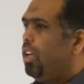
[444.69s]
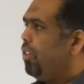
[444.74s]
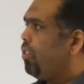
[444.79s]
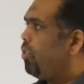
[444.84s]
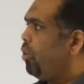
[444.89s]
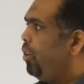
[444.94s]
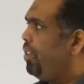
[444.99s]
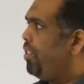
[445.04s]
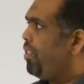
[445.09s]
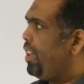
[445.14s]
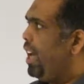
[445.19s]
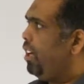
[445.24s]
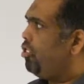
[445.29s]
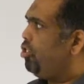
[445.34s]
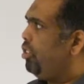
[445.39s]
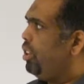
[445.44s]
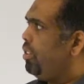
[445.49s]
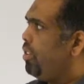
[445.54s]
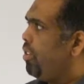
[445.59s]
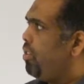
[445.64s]
So it's
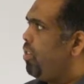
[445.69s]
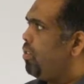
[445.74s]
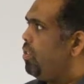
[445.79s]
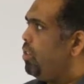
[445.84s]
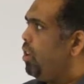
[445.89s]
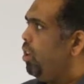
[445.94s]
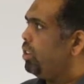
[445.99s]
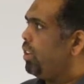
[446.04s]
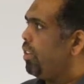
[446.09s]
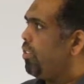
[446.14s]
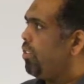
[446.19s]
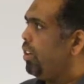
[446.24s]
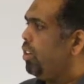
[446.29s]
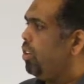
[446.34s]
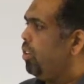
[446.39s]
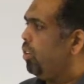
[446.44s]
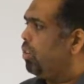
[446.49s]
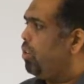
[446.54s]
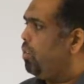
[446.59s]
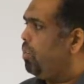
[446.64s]
actually, this is not a
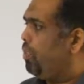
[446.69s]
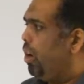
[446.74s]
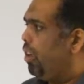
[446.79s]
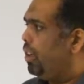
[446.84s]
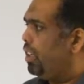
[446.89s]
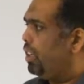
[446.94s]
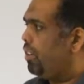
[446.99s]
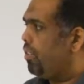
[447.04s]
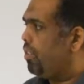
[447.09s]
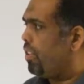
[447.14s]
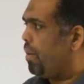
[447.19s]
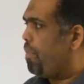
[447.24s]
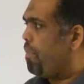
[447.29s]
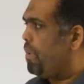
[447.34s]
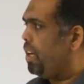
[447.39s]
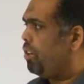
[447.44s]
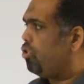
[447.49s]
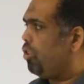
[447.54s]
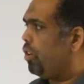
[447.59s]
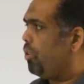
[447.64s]
single compound. It is a
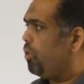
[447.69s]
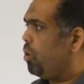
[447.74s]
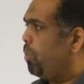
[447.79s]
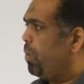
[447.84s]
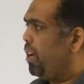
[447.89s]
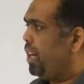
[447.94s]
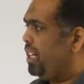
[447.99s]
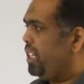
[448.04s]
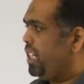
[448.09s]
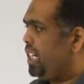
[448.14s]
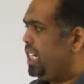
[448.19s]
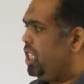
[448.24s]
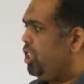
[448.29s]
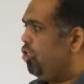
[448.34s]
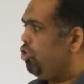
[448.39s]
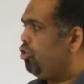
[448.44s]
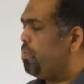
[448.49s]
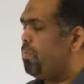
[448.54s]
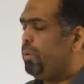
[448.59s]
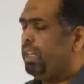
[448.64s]
mixture of compounds.
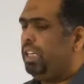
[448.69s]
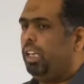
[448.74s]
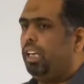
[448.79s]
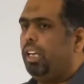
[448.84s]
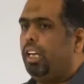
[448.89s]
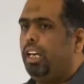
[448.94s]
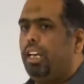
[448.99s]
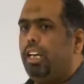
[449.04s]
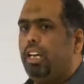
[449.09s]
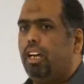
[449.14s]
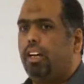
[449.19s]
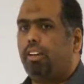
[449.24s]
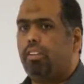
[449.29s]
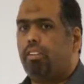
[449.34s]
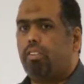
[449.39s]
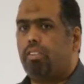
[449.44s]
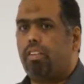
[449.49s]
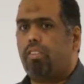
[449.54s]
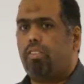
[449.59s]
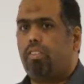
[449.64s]
Each peak here,
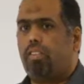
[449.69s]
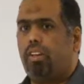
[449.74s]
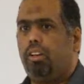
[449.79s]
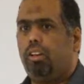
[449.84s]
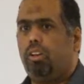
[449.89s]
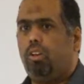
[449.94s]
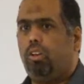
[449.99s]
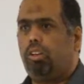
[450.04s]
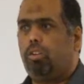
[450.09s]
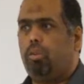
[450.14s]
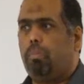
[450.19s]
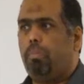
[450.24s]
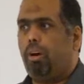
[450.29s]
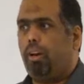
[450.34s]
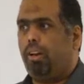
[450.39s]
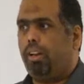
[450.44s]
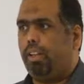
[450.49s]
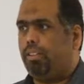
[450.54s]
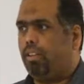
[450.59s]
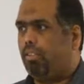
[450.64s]
it is a single
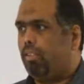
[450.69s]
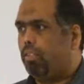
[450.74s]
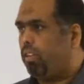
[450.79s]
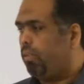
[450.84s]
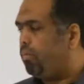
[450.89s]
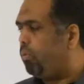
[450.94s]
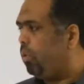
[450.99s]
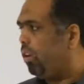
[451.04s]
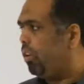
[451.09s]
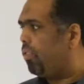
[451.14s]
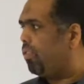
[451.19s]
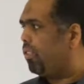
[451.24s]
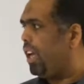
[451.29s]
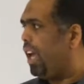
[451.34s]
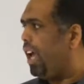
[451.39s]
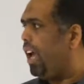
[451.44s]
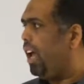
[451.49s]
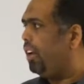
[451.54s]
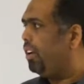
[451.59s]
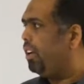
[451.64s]
compound, and this is a full
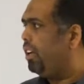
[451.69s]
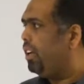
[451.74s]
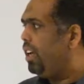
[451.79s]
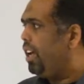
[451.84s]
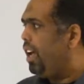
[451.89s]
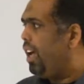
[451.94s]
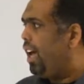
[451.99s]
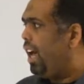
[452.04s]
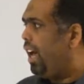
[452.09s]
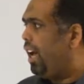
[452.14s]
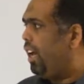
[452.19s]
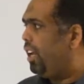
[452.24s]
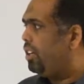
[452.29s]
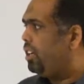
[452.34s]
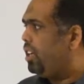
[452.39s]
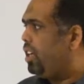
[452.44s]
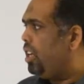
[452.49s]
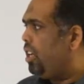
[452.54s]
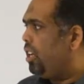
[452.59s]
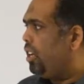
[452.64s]
scan.
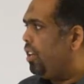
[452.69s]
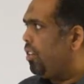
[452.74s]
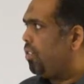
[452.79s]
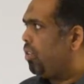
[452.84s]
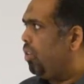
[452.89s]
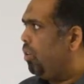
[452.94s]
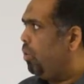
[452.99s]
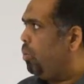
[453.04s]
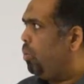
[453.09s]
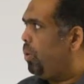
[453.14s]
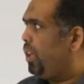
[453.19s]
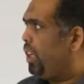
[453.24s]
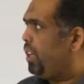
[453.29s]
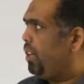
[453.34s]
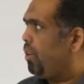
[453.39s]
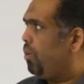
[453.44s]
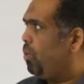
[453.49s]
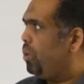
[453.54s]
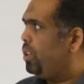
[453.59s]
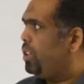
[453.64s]
And so
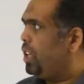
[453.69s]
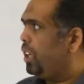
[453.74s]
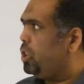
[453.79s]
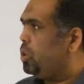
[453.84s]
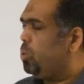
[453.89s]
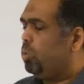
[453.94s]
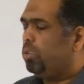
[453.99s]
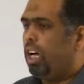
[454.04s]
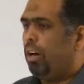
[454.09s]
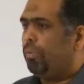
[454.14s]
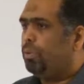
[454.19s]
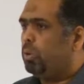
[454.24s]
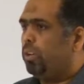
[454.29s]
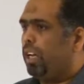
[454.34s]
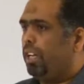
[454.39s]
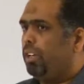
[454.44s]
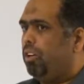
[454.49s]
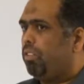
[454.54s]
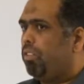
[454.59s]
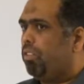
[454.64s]
with the QTOF, you
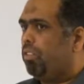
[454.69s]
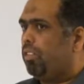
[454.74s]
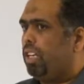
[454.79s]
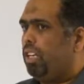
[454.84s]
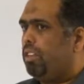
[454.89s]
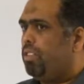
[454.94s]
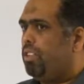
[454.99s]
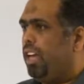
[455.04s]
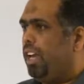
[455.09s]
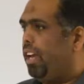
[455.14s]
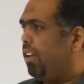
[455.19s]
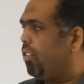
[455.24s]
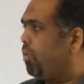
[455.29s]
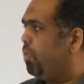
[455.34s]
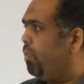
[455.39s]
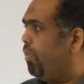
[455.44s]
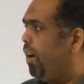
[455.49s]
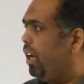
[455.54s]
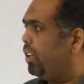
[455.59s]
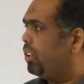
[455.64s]
cannot see this,
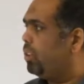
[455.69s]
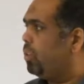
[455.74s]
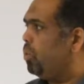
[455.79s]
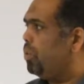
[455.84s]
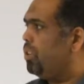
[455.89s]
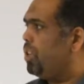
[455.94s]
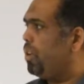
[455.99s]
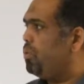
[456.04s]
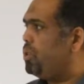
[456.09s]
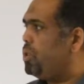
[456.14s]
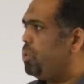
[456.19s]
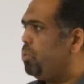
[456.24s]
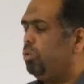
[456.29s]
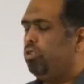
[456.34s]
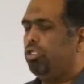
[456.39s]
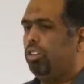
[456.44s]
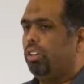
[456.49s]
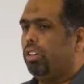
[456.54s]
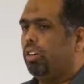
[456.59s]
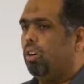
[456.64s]
but with the
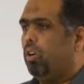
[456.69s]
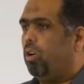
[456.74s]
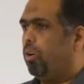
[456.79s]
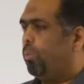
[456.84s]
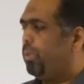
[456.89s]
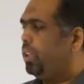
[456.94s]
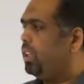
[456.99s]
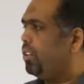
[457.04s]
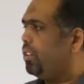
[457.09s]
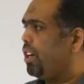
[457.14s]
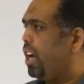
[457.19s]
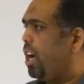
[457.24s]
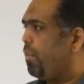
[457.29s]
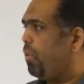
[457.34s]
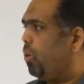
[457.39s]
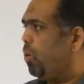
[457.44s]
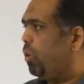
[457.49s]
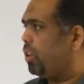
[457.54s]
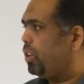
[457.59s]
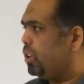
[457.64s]
fusion
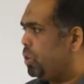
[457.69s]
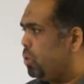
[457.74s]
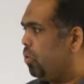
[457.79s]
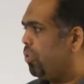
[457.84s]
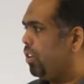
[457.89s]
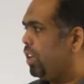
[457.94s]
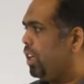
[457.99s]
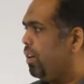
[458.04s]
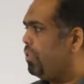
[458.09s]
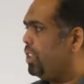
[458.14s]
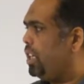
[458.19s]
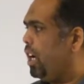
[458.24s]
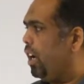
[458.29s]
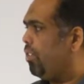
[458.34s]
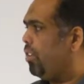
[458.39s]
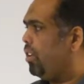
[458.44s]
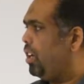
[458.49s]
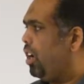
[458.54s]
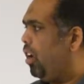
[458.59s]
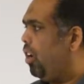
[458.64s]
Orbitrap or using
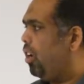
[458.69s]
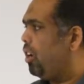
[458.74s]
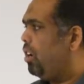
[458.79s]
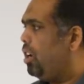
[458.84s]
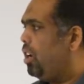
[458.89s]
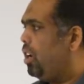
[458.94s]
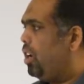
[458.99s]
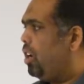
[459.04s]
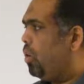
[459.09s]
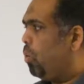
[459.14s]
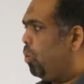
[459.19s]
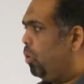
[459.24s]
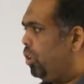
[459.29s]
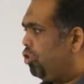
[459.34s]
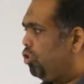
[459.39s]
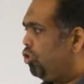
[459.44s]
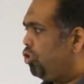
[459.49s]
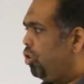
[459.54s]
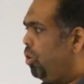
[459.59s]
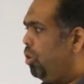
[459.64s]
FTICR, will
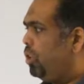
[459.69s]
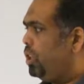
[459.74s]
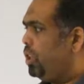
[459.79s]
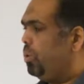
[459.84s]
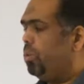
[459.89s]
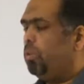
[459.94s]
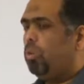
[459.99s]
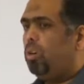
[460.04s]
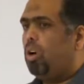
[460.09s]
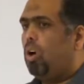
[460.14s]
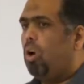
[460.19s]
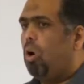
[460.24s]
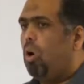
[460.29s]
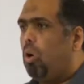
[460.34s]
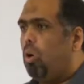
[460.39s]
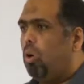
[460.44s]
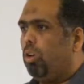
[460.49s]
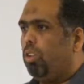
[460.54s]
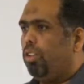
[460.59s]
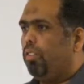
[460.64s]
show you
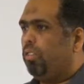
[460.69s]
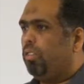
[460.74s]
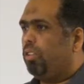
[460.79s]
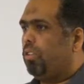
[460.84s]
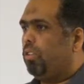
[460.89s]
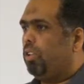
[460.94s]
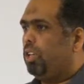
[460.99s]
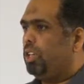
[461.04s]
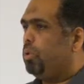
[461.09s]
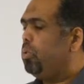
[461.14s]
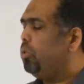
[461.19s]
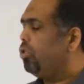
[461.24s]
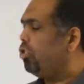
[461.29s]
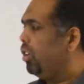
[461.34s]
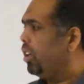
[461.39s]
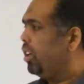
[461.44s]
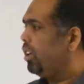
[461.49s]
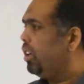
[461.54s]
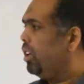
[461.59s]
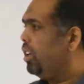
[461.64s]
all this
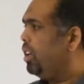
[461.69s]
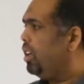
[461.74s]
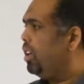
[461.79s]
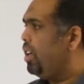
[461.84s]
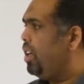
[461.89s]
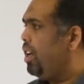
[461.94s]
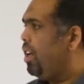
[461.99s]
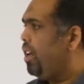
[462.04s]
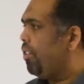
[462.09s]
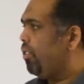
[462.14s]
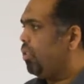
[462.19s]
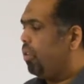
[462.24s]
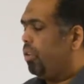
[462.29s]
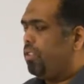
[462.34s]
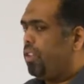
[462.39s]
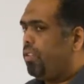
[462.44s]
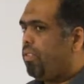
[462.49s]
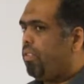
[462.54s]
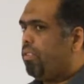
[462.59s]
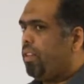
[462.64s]
resolution. So
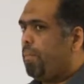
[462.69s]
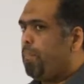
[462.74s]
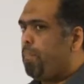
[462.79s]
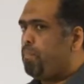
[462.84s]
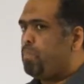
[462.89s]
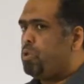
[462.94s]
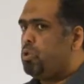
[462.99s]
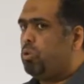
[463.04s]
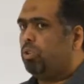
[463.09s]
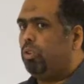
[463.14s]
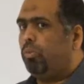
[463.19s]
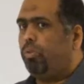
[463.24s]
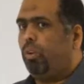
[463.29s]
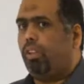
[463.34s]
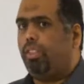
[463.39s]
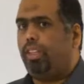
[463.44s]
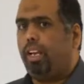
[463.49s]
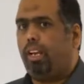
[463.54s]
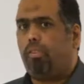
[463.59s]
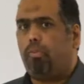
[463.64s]
this is a
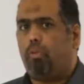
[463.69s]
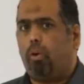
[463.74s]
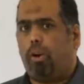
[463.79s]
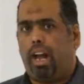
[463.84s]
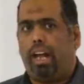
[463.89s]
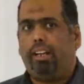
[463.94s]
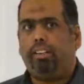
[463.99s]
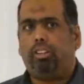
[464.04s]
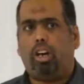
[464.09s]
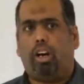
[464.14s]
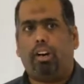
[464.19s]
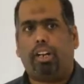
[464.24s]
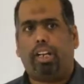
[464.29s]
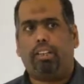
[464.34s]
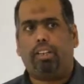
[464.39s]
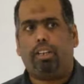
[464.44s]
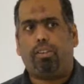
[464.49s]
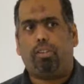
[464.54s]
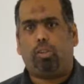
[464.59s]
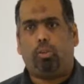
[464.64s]
beautiful thing for
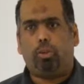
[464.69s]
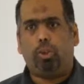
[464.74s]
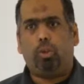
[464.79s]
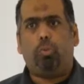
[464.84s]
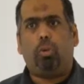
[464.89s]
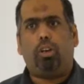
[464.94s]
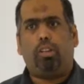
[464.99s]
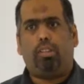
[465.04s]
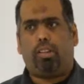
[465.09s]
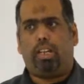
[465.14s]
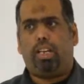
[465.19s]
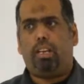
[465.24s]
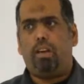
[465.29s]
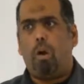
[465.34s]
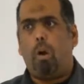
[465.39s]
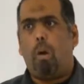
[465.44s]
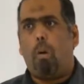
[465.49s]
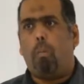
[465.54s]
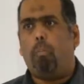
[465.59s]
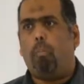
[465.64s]
untargeted. So you will
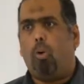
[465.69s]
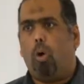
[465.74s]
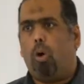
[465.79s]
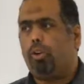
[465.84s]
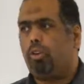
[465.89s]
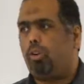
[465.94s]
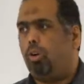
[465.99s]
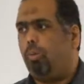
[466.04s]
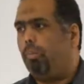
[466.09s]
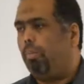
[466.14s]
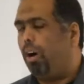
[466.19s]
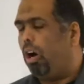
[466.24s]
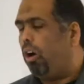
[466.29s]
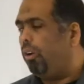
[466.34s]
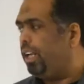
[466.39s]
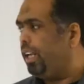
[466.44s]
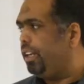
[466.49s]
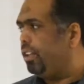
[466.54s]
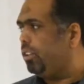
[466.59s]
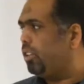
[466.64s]
see more
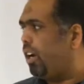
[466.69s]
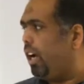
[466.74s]
compound and